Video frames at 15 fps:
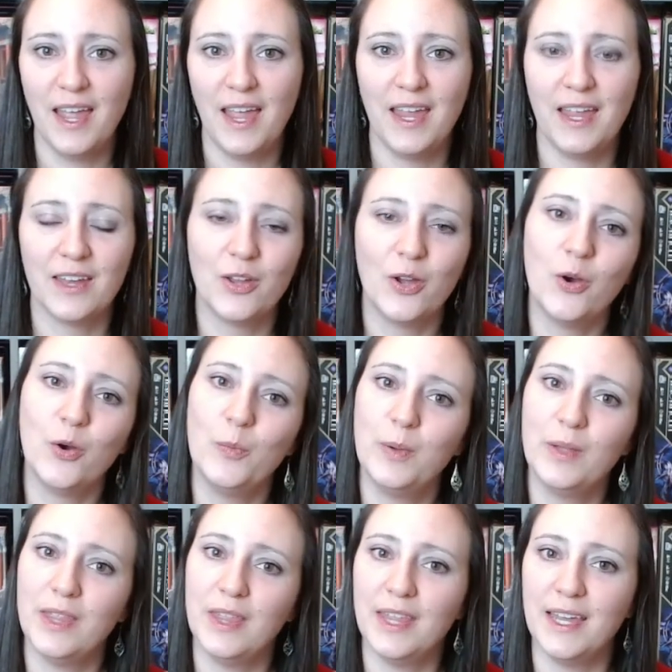and hope
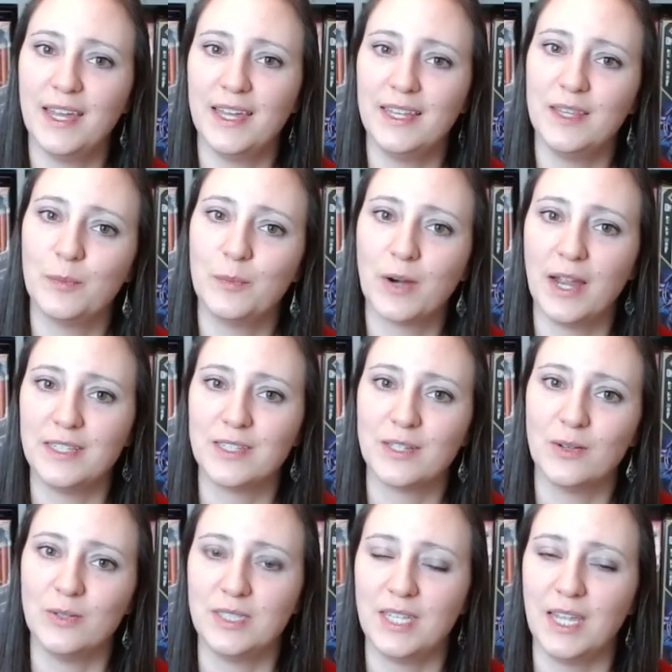that the price
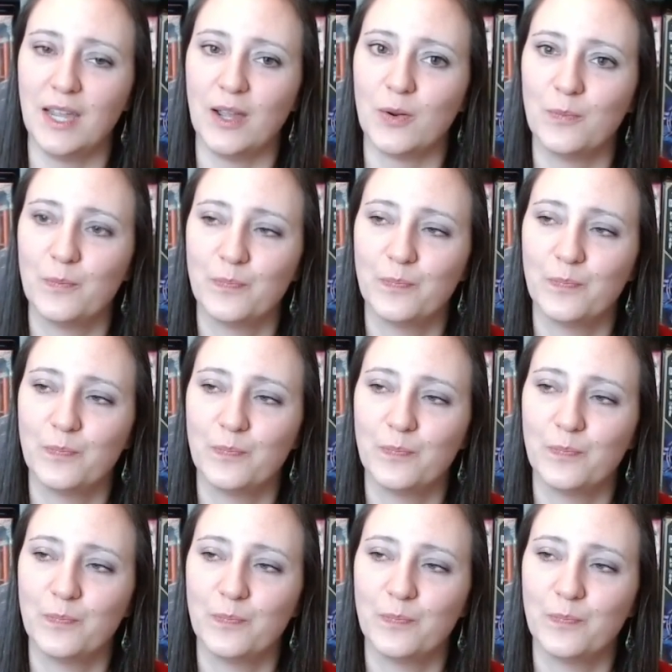goes down?